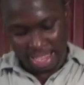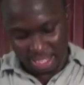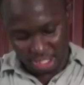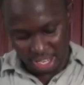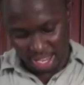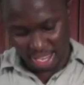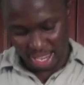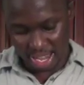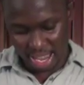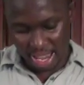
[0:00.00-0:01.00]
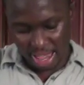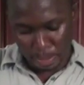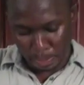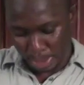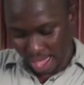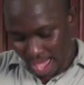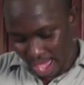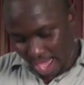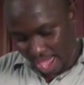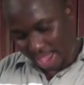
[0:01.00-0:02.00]
Chicken in the
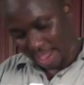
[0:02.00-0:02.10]
bag.